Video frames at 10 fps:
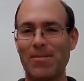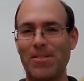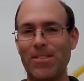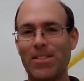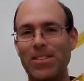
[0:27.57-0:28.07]

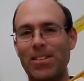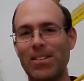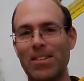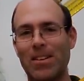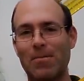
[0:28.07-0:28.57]
Well, this is
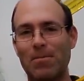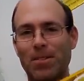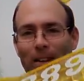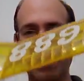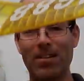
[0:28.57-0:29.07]
an
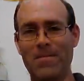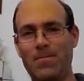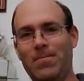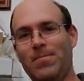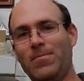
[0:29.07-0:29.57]
airplane
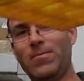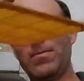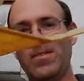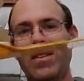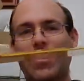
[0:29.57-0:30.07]

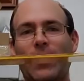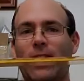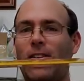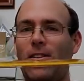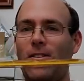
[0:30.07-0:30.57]

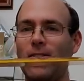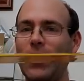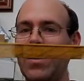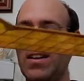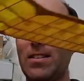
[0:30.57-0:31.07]
called
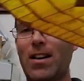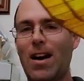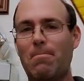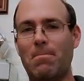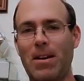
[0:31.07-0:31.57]
a
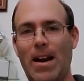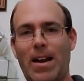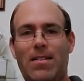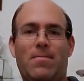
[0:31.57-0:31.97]
top banana.